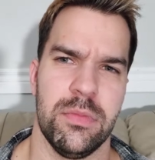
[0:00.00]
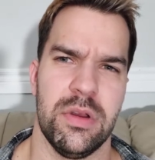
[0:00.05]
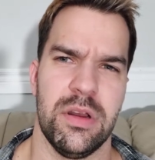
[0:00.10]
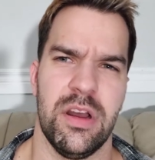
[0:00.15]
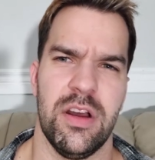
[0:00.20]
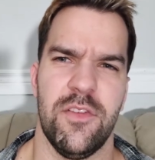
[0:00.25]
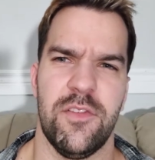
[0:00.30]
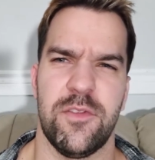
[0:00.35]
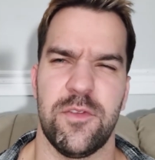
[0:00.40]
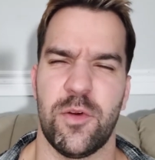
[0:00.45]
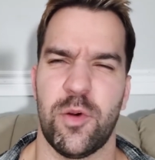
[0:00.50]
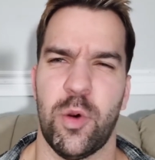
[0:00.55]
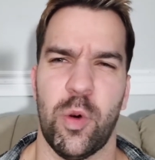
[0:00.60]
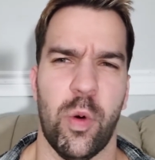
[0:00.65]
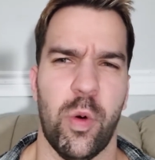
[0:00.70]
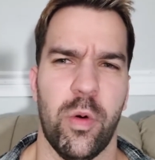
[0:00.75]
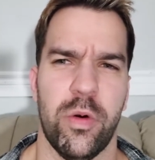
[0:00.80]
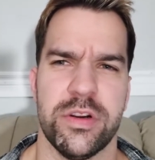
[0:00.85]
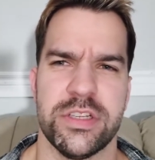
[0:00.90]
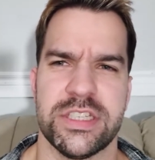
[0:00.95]
Of
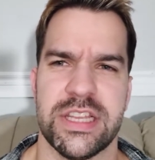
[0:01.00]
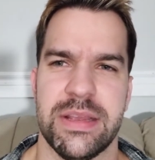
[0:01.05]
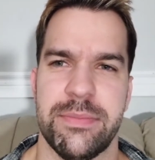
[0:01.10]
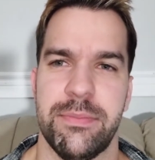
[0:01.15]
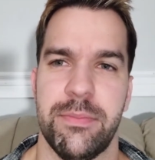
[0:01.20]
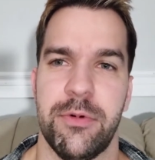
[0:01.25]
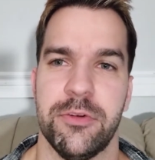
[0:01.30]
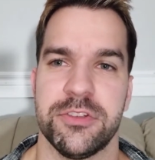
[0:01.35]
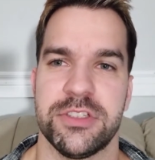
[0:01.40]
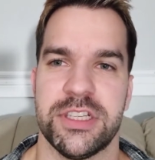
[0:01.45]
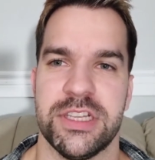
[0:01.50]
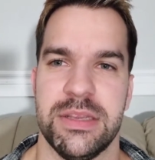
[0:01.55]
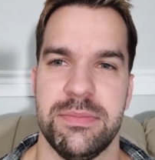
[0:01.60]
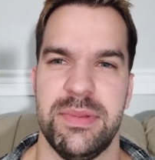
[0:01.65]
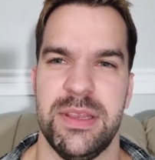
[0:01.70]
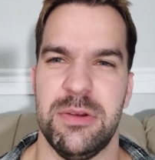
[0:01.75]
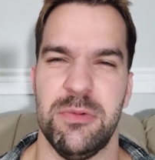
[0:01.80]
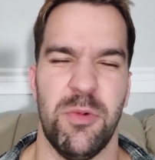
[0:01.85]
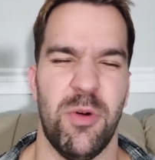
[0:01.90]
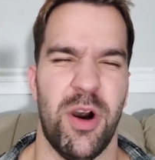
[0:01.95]
course it mostly
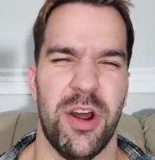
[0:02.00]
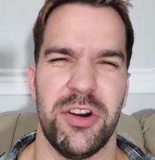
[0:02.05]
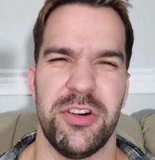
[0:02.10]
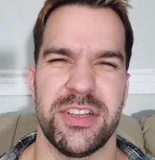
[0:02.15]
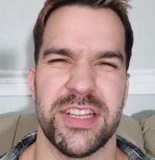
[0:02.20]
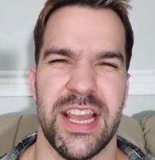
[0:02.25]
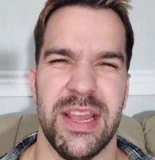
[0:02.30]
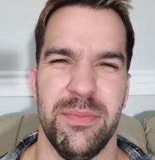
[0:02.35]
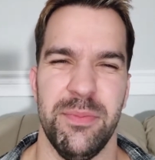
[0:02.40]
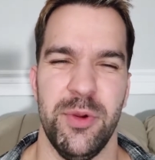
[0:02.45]
be water type